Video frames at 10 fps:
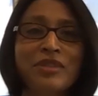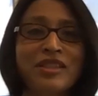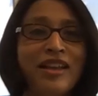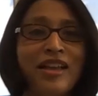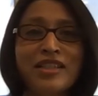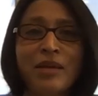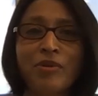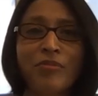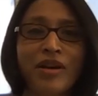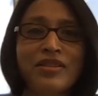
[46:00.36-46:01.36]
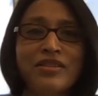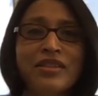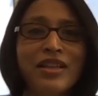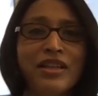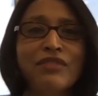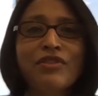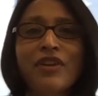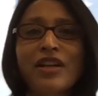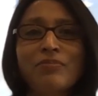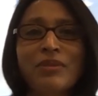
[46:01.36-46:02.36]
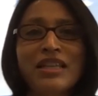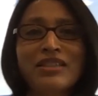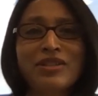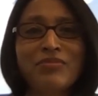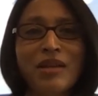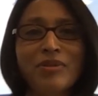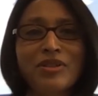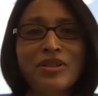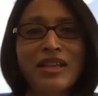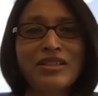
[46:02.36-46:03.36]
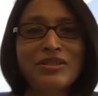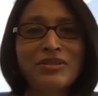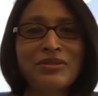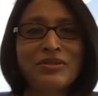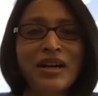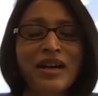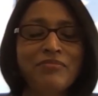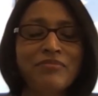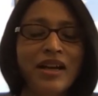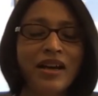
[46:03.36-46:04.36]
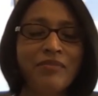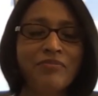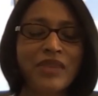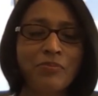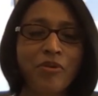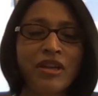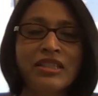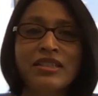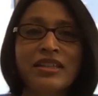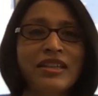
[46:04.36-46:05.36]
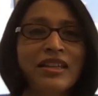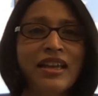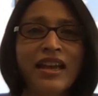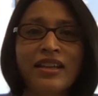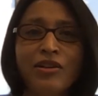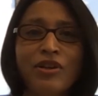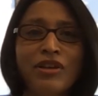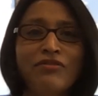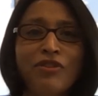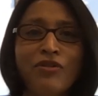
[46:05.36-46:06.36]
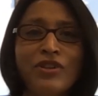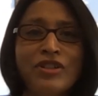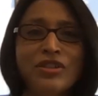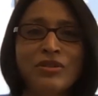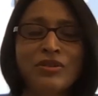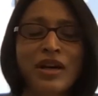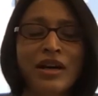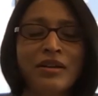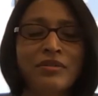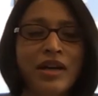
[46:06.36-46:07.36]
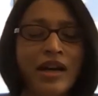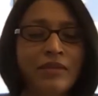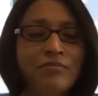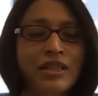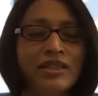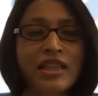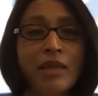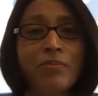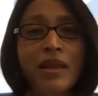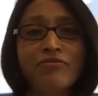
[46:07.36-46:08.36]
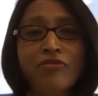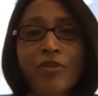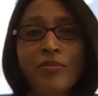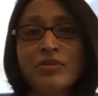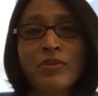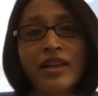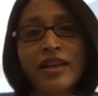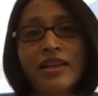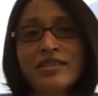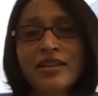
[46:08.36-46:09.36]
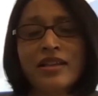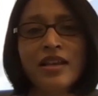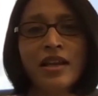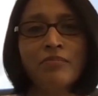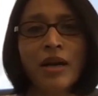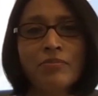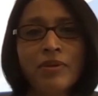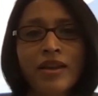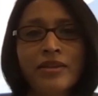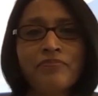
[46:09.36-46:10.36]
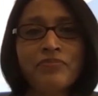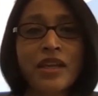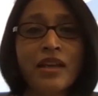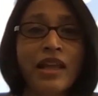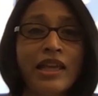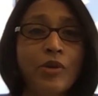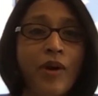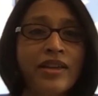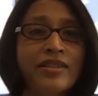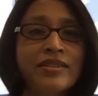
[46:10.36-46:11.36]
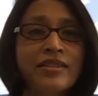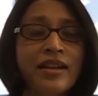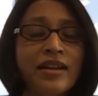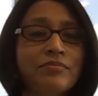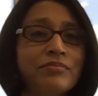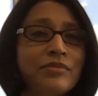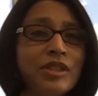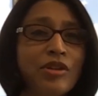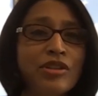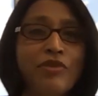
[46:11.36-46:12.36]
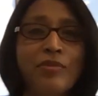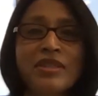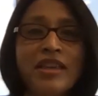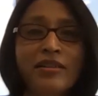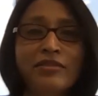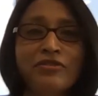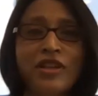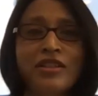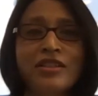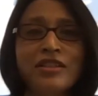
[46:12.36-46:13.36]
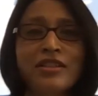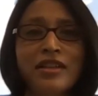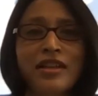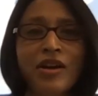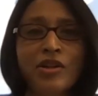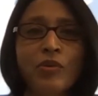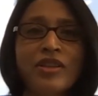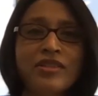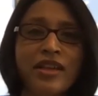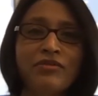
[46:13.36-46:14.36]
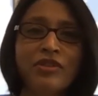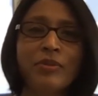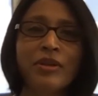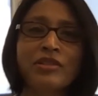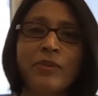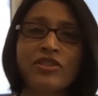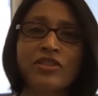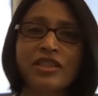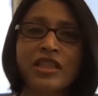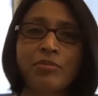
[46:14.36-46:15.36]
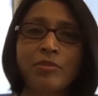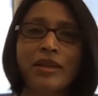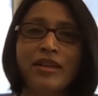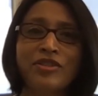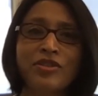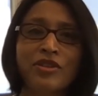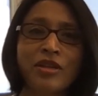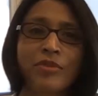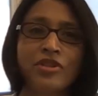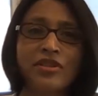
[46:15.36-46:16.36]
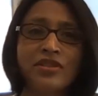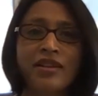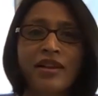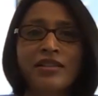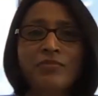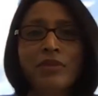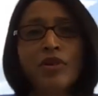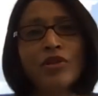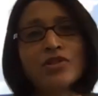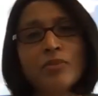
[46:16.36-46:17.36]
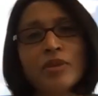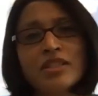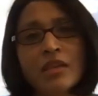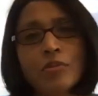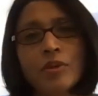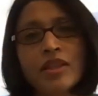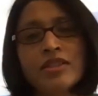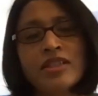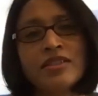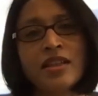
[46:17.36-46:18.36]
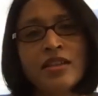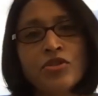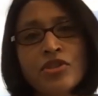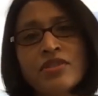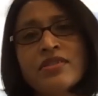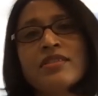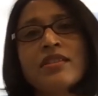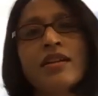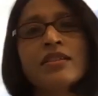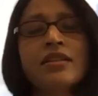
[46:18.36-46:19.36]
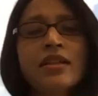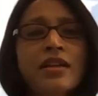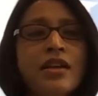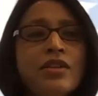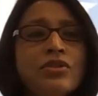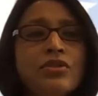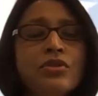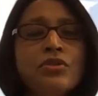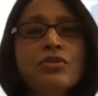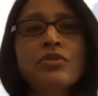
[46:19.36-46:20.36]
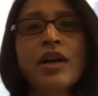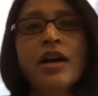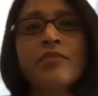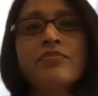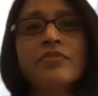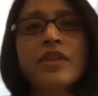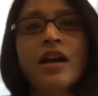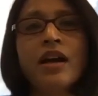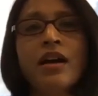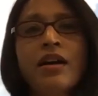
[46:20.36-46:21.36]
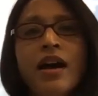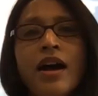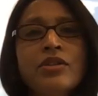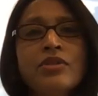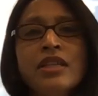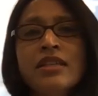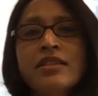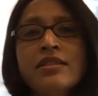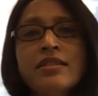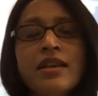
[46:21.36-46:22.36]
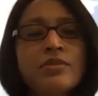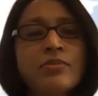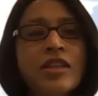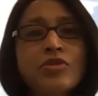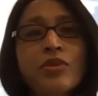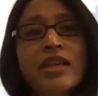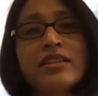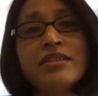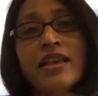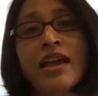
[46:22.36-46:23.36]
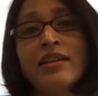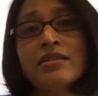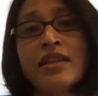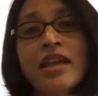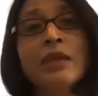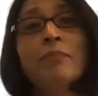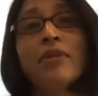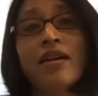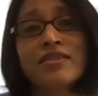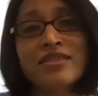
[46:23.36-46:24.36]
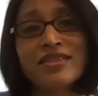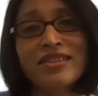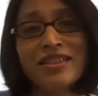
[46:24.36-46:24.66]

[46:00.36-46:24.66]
in the last couple of months. We're very pleased to be able to get to that point and are looking forward to building that platform as well as pipeline. Likewise, you know, in the women's health front, on the one side, we built specialty capabilities on the commercial side, but we also built capabilities in the New Jersey side to do um, uh, IUDs as well as rings and, and implants.